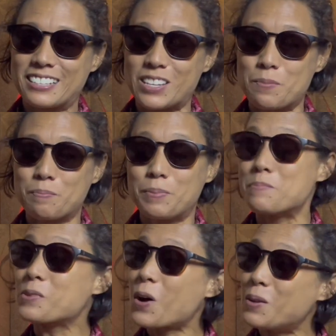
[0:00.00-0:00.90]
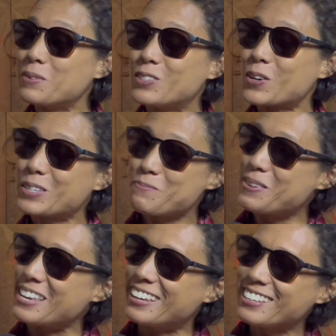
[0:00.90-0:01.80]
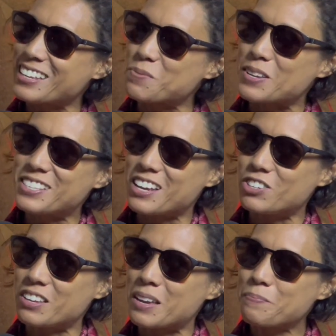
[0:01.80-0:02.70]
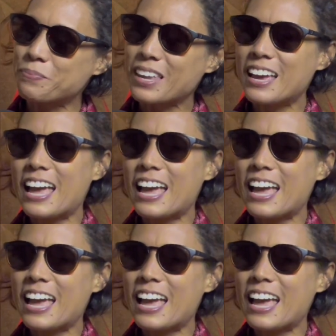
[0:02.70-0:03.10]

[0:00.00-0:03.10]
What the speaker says: Some people call me Dr. B. That's my stage name.